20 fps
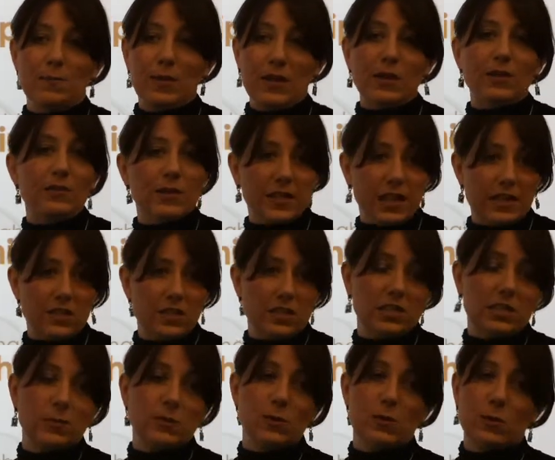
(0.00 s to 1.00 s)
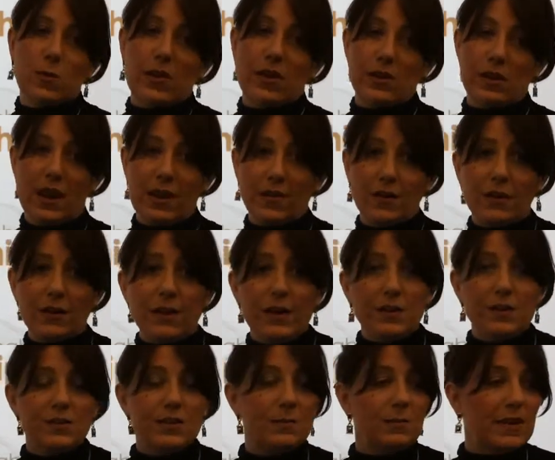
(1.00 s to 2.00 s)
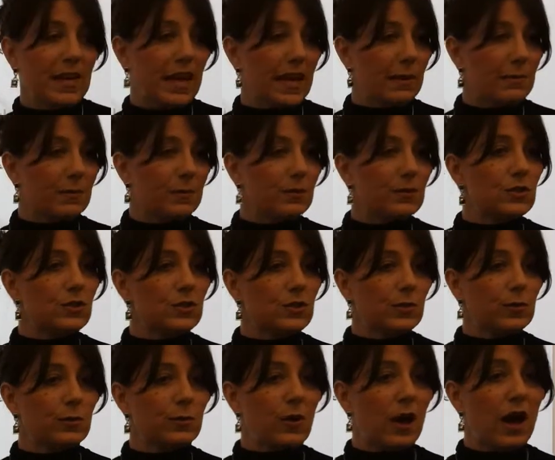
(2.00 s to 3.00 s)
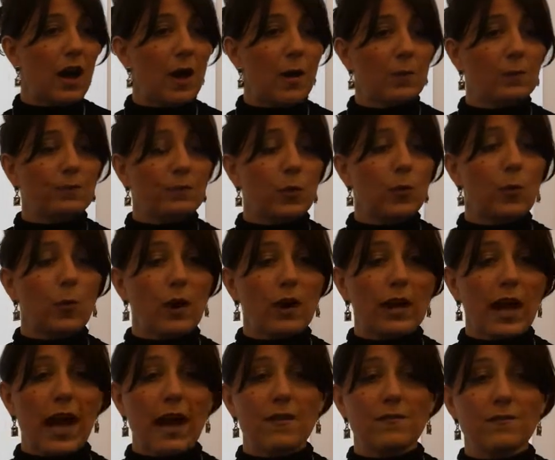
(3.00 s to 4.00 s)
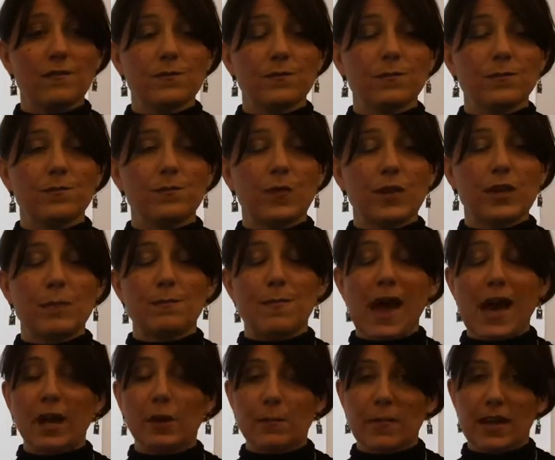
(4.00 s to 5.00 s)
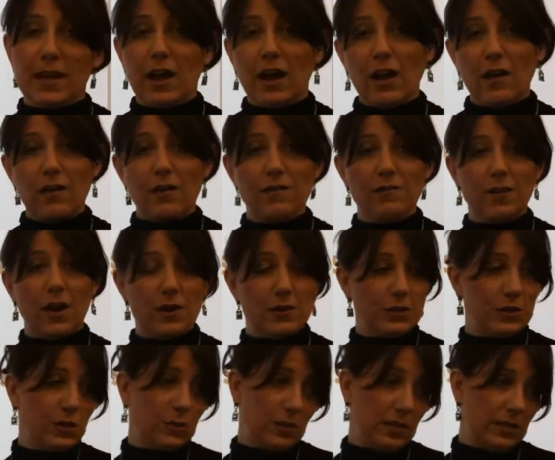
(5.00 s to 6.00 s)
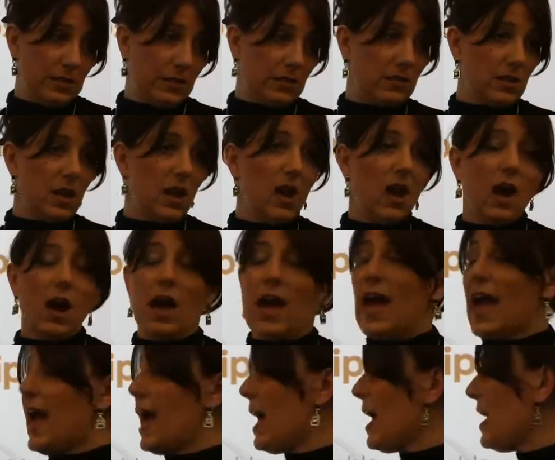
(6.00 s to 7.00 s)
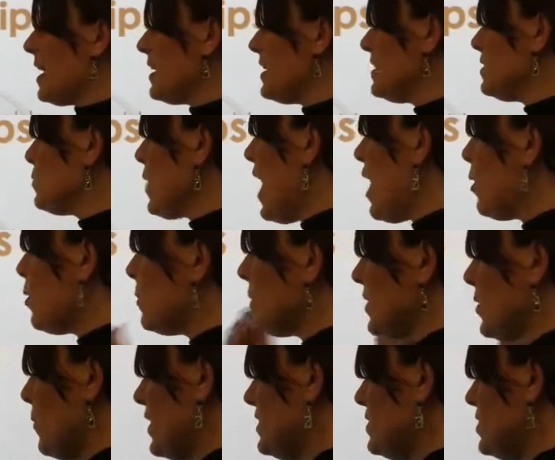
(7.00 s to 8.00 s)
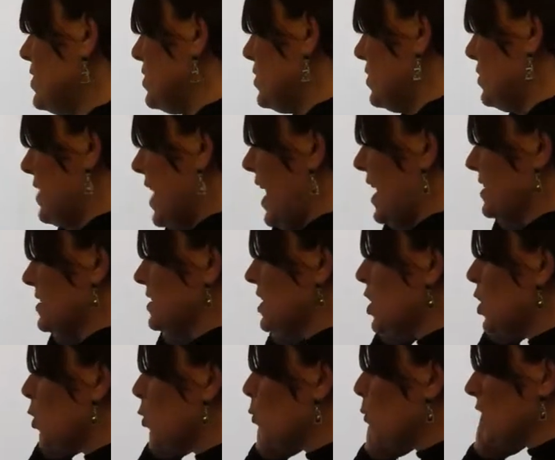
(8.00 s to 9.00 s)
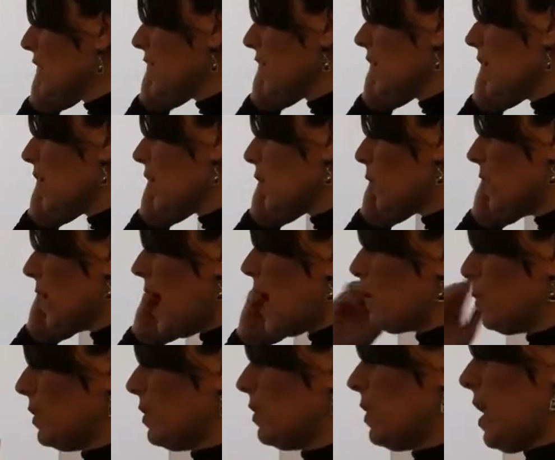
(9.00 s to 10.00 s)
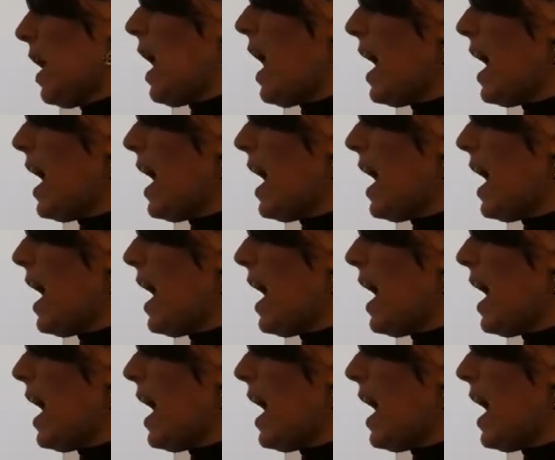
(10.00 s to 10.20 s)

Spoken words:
build relationships with one another to be able to work for the betterment of our students. And how are we going to do that? We are going, well,